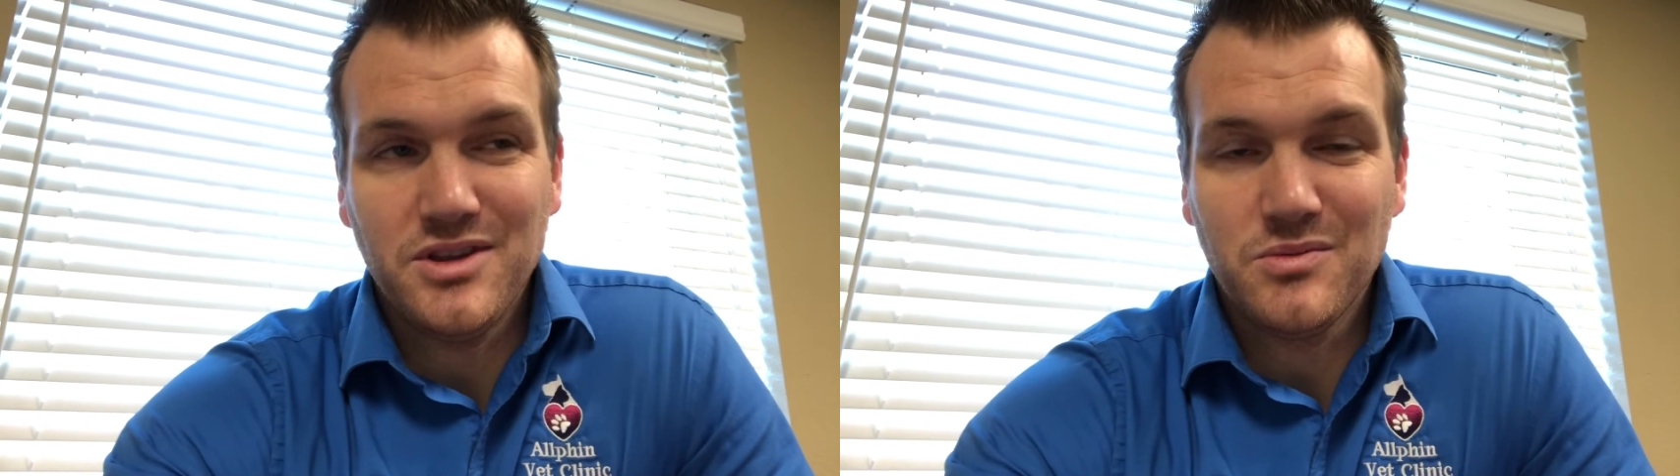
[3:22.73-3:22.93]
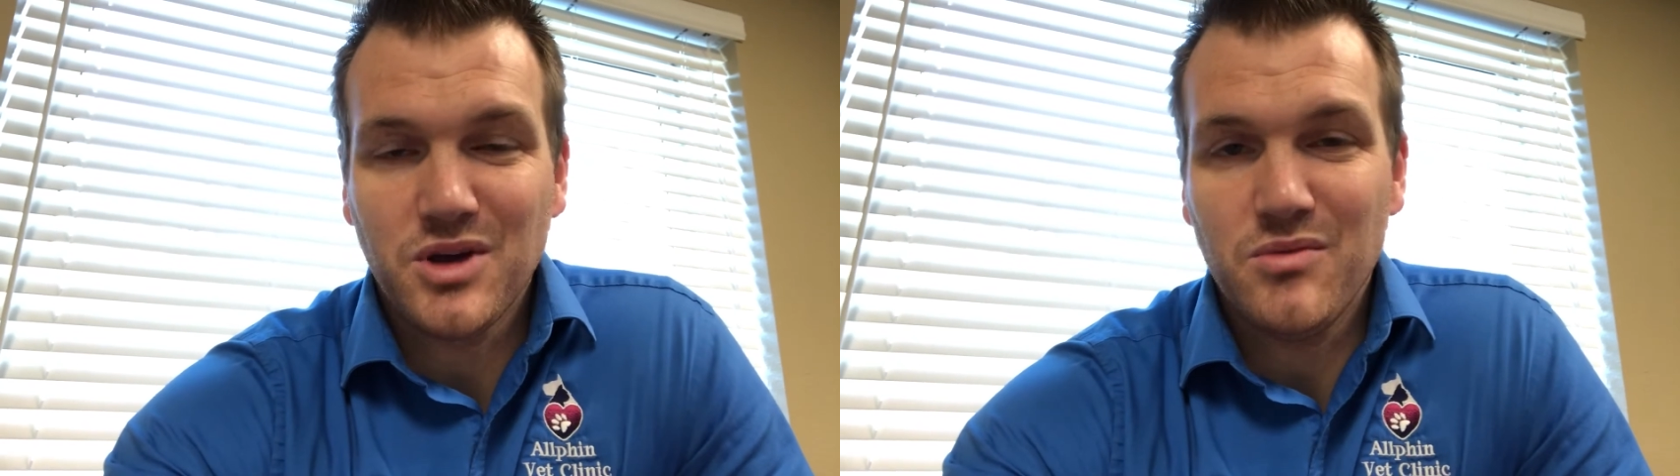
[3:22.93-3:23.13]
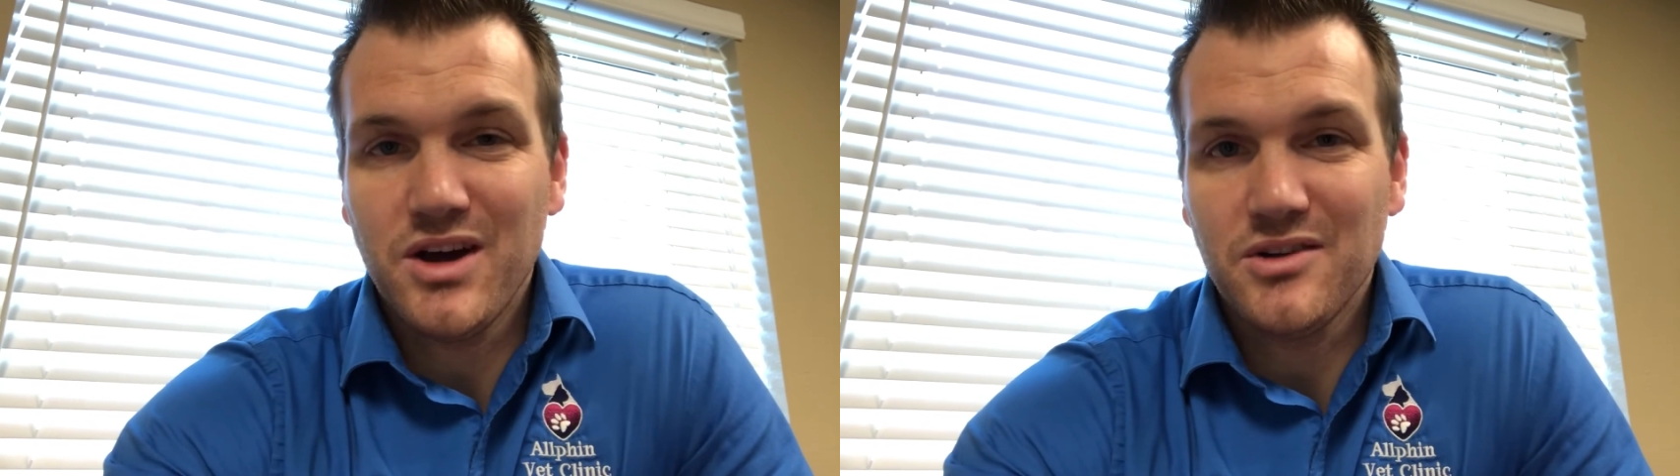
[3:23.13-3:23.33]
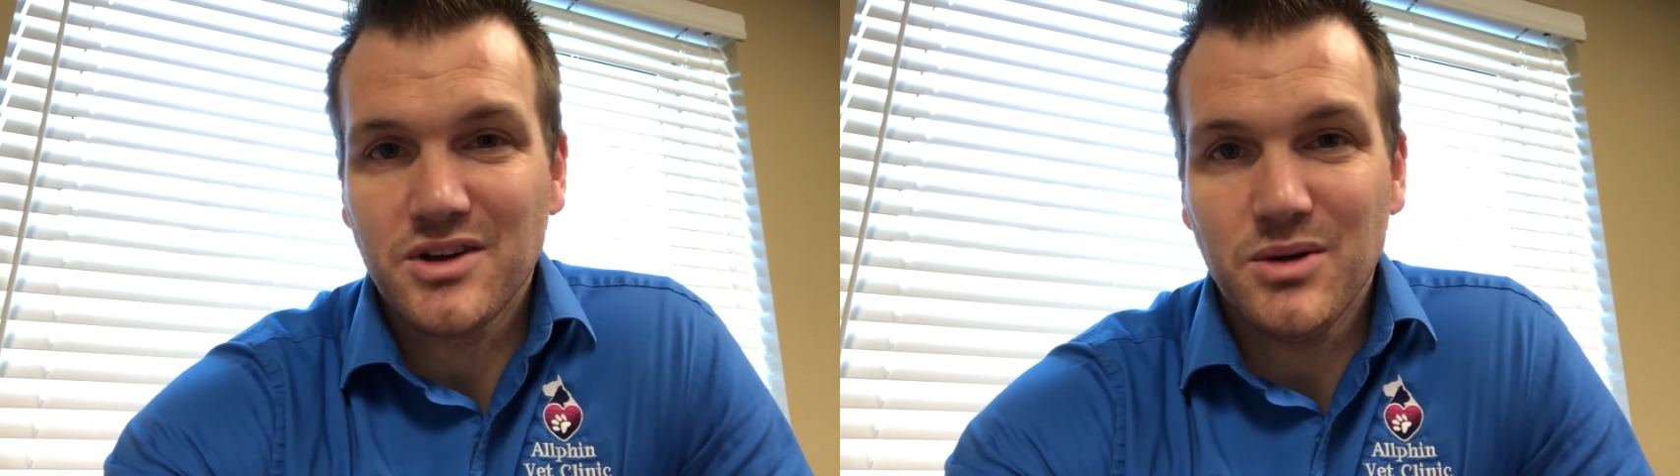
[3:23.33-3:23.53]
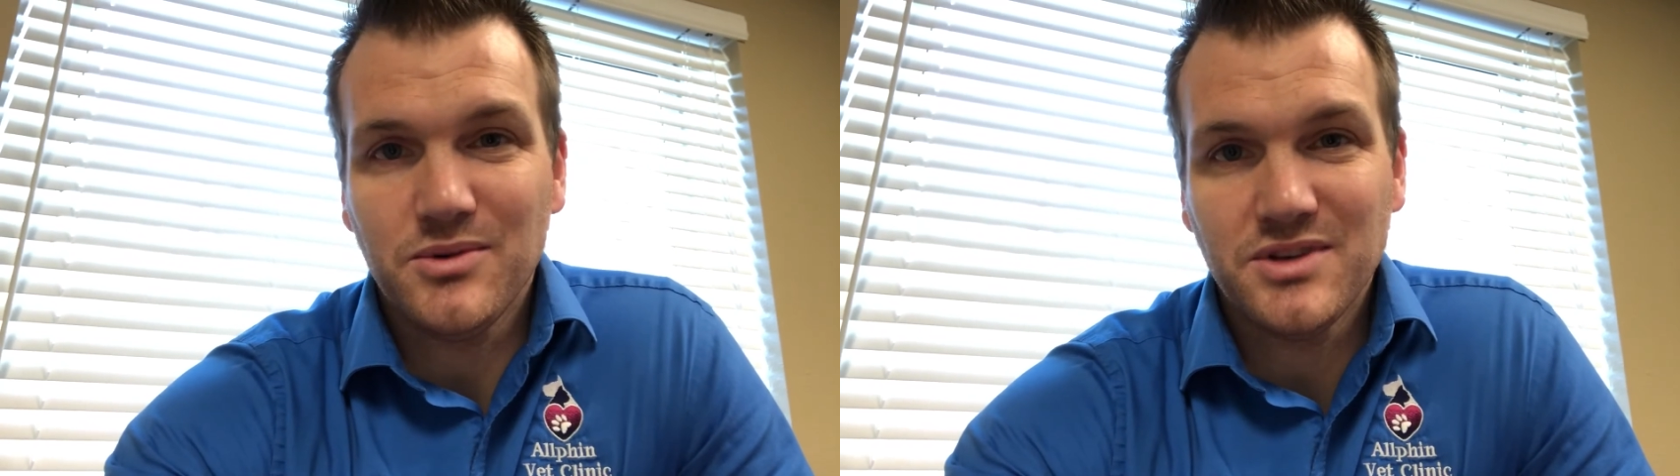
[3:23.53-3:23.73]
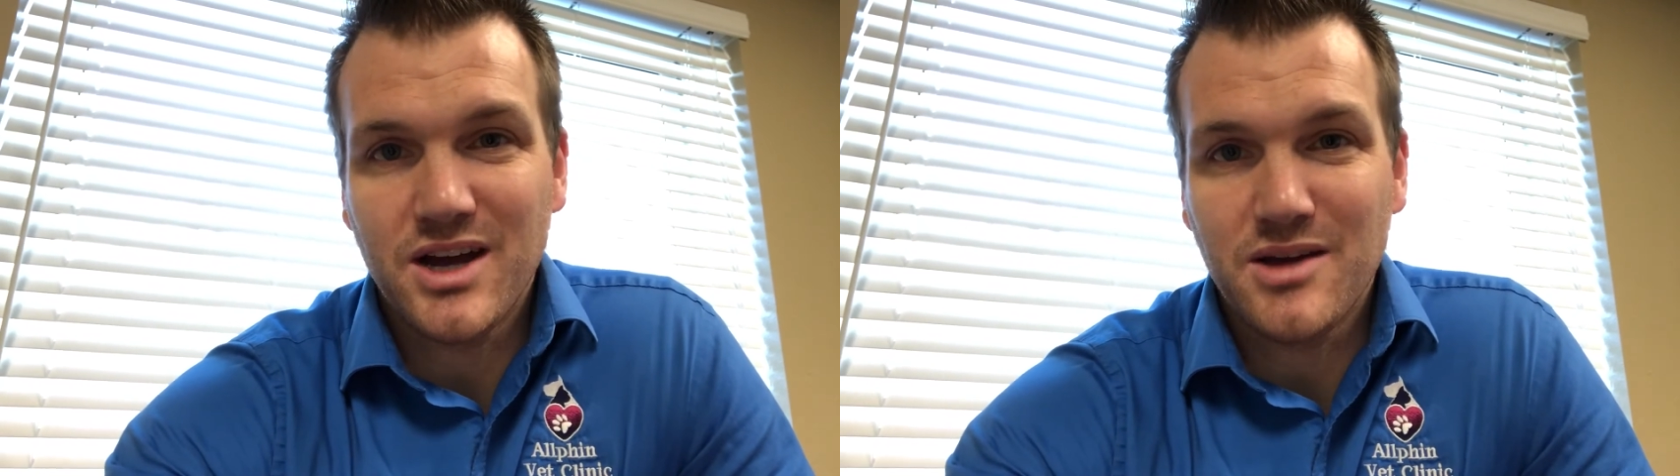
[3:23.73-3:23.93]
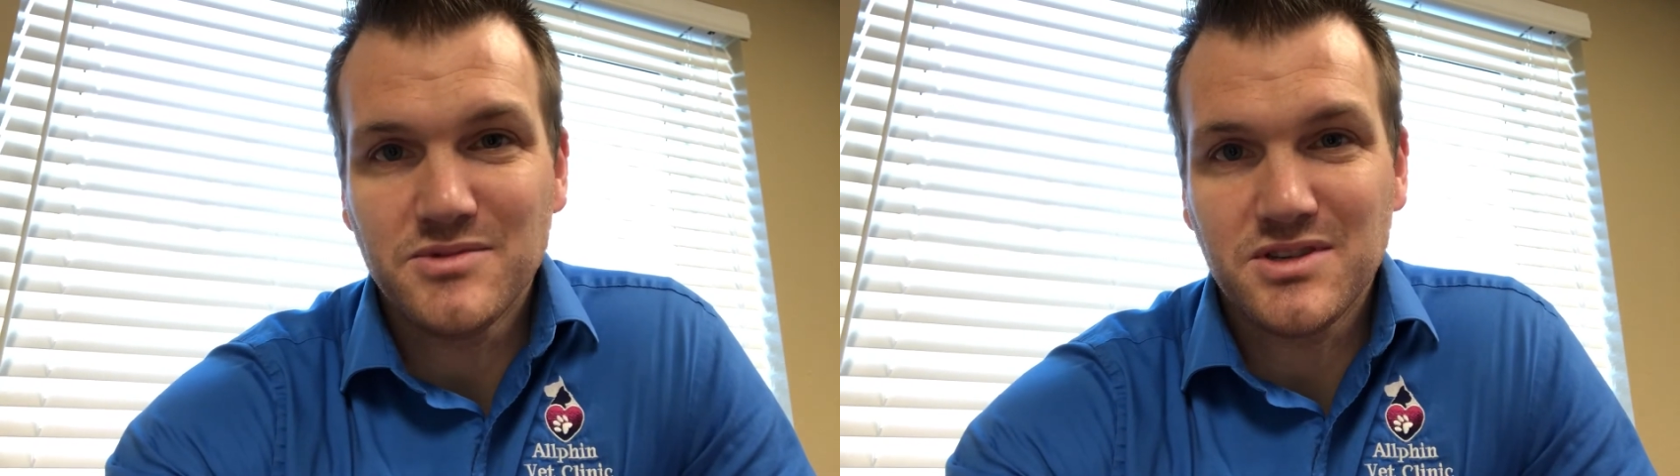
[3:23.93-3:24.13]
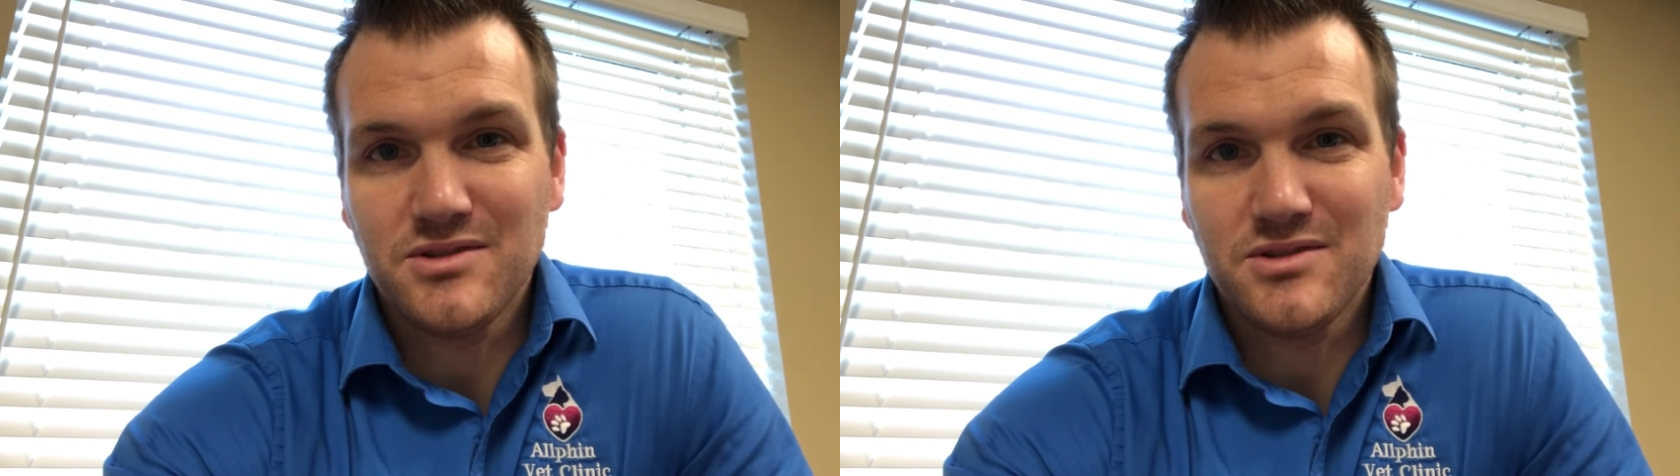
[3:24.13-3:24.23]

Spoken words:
them come out a couple times,